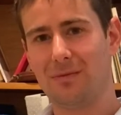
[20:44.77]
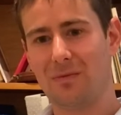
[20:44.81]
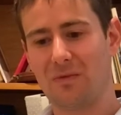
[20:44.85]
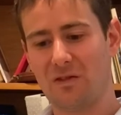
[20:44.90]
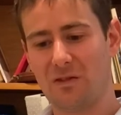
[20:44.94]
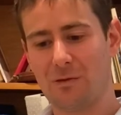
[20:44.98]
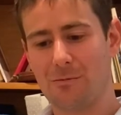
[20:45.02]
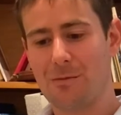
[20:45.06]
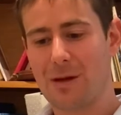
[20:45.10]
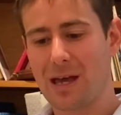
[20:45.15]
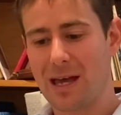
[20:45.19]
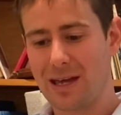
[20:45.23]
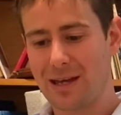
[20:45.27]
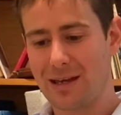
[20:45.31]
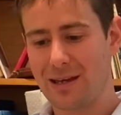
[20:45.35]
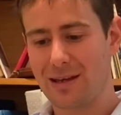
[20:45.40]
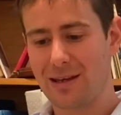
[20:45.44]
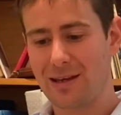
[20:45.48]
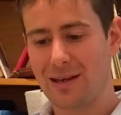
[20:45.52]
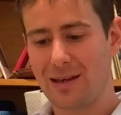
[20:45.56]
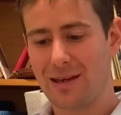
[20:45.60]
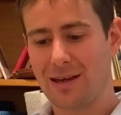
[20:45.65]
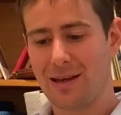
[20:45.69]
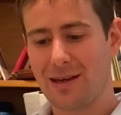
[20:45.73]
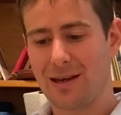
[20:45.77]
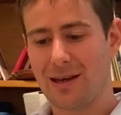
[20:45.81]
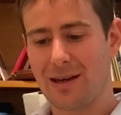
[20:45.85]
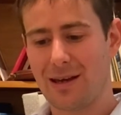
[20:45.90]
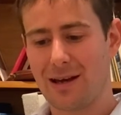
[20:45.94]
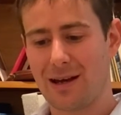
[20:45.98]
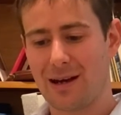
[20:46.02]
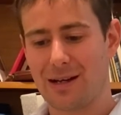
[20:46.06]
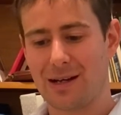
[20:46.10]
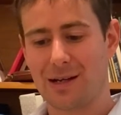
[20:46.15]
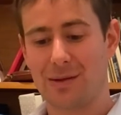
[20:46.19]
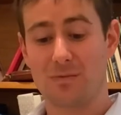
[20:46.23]
for me,
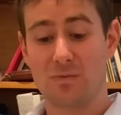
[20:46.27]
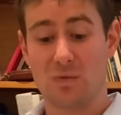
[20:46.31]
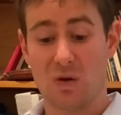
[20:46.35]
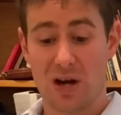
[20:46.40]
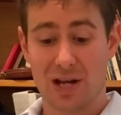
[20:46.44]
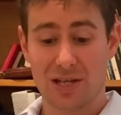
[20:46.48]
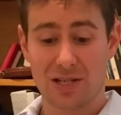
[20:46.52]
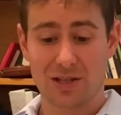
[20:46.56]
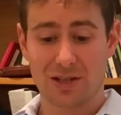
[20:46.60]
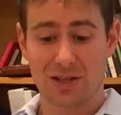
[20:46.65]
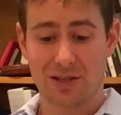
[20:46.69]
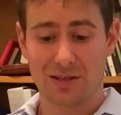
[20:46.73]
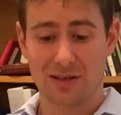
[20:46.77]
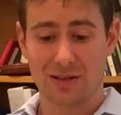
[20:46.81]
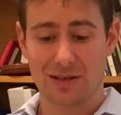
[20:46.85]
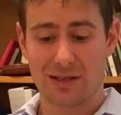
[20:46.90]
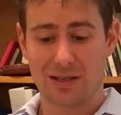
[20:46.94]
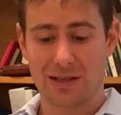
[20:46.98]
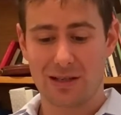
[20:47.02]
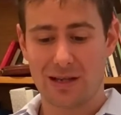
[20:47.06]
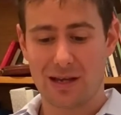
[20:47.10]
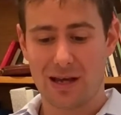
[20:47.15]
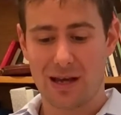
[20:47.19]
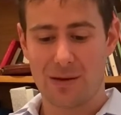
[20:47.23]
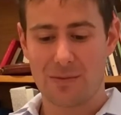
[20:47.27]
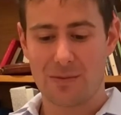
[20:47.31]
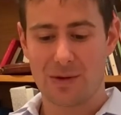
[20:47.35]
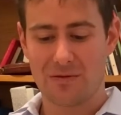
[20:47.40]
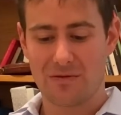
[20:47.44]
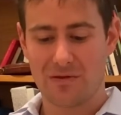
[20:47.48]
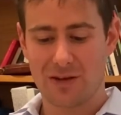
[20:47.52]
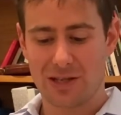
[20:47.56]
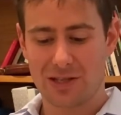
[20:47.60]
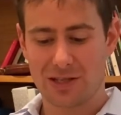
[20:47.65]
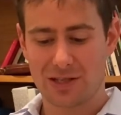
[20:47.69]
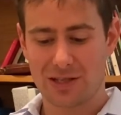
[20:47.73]
I certainly am
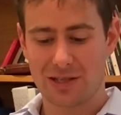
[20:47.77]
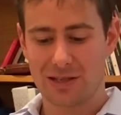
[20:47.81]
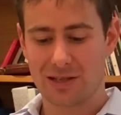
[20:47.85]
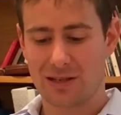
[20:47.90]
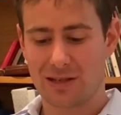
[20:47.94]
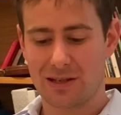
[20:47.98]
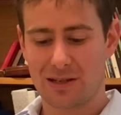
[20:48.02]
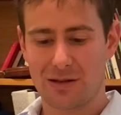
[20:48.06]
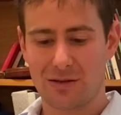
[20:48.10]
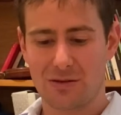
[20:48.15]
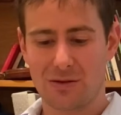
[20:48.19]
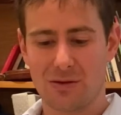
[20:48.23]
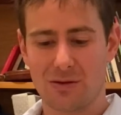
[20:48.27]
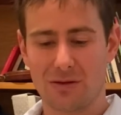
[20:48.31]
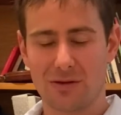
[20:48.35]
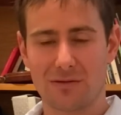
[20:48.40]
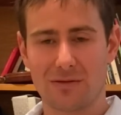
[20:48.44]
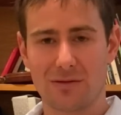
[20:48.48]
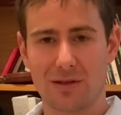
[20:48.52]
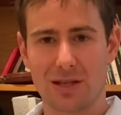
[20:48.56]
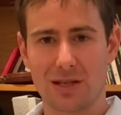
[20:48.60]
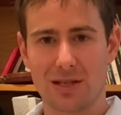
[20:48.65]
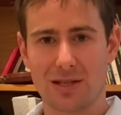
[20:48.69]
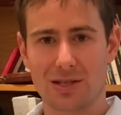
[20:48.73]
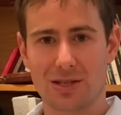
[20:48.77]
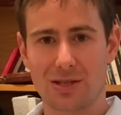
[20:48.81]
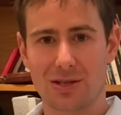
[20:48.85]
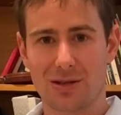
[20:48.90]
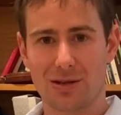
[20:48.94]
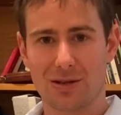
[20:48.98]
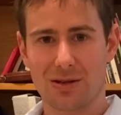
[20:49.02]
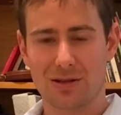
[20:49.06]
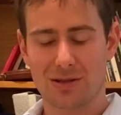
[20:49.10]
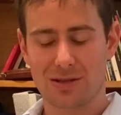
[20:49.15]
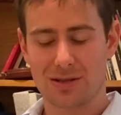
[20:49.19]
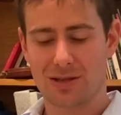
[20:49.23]
investing in all of these
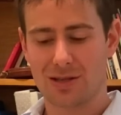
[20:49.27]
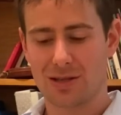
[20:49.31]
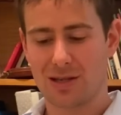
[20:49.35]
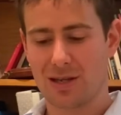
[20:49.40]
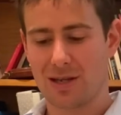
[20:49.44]
stocks